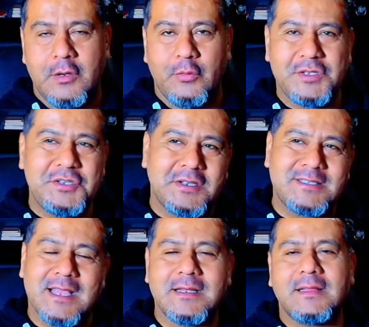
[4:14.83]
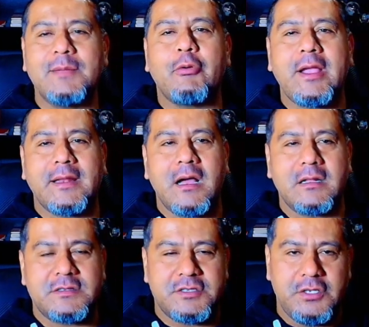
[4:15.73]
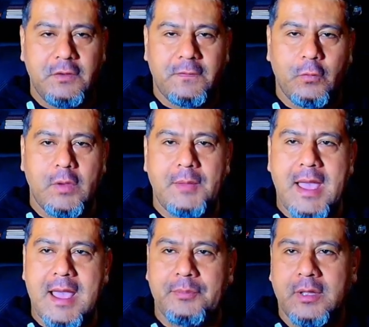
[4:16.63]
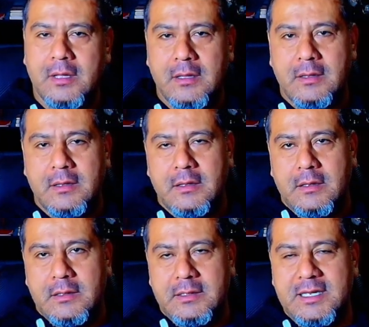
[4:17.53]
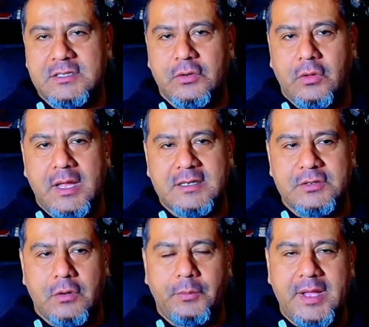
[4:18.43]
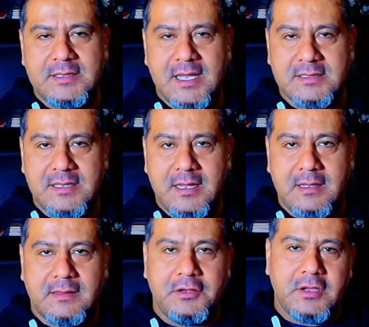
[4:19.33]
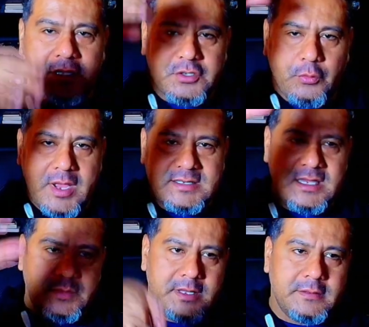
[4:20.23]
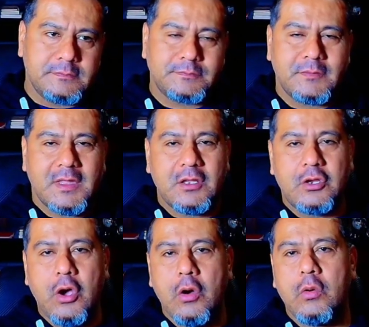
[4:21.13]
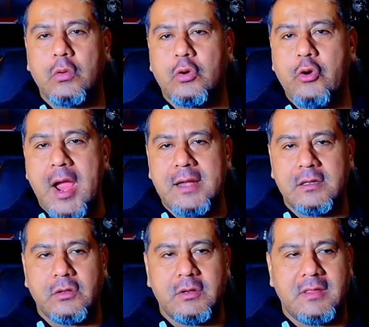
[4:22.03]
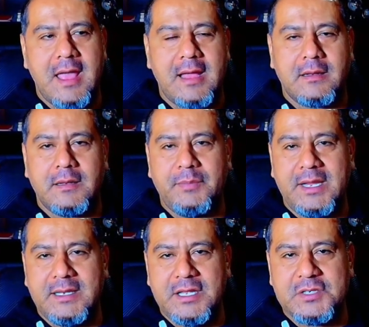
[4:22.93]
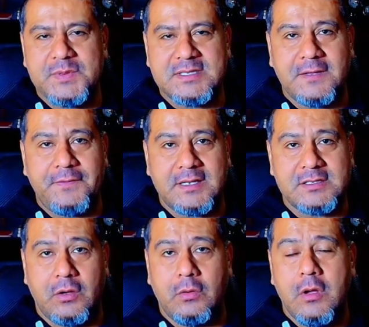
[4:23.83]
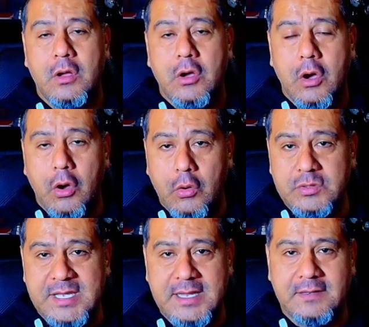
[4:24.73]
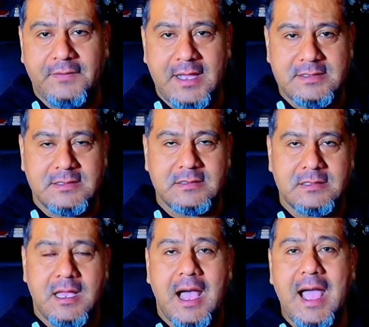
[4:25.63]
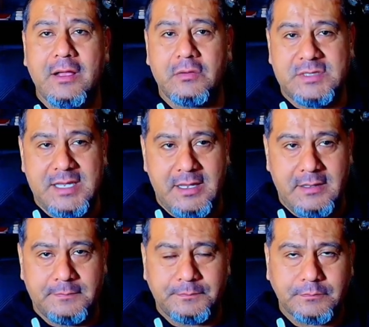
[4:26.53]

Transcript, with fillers: which you could technically break it out into two for web app, internal, external pen testing. Then you got your red teaming. Go granular in that and be niche specific. So OT devices, IoT,